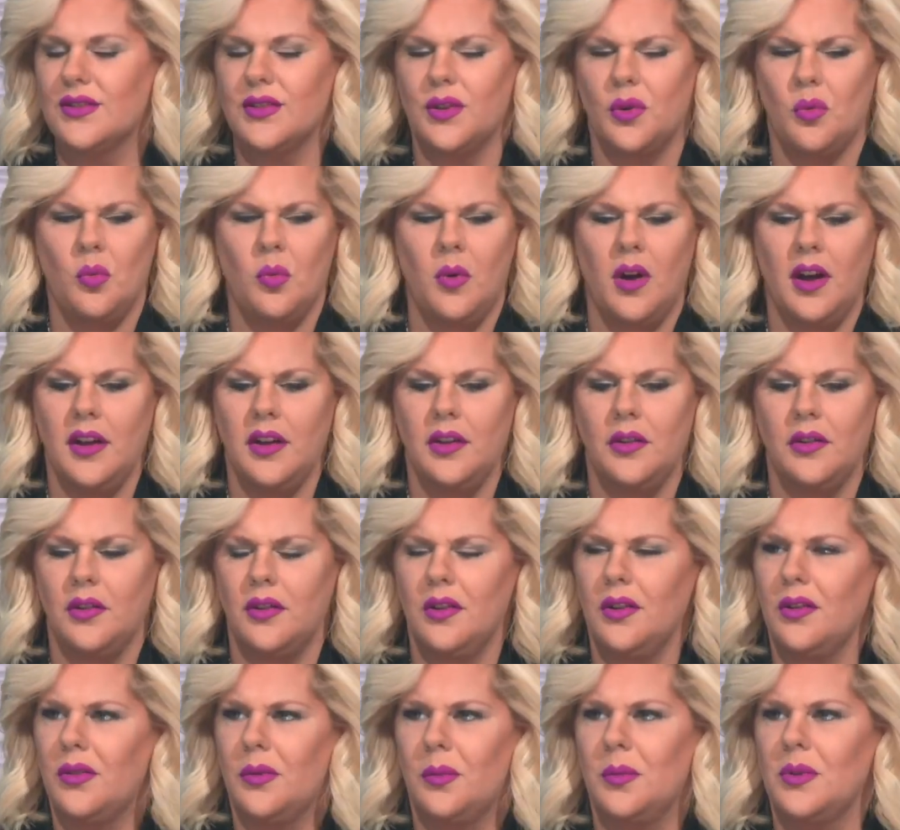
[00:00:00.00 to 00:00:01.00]
So why on
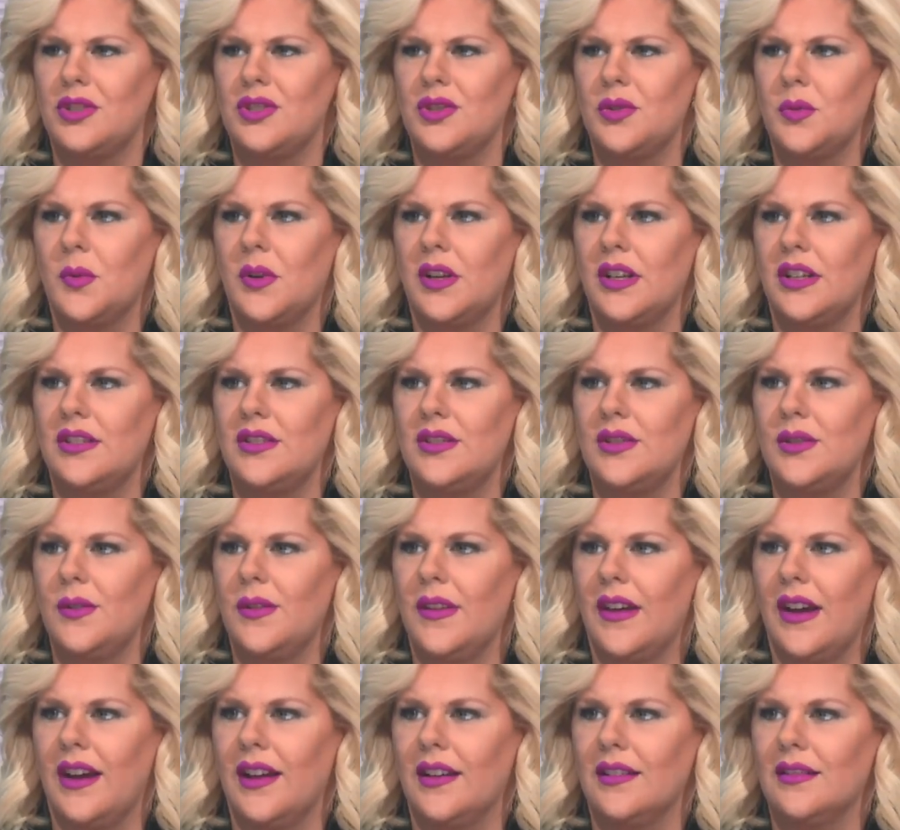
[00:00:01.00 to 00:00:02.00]
earth would you want to do
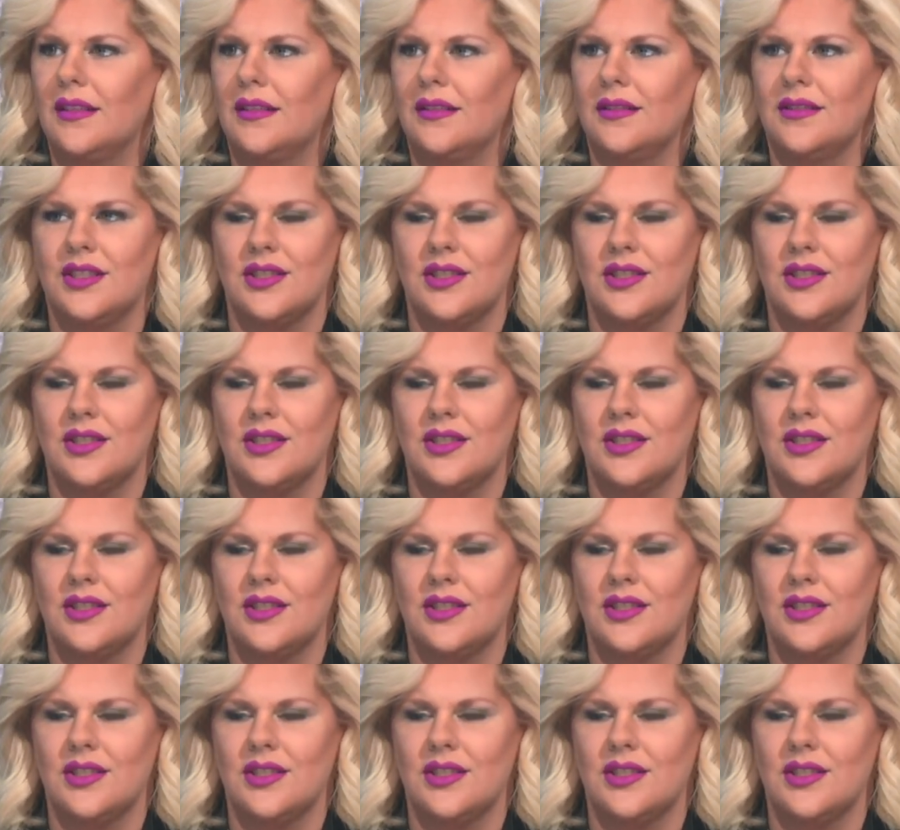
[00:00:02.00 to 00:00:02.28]
that?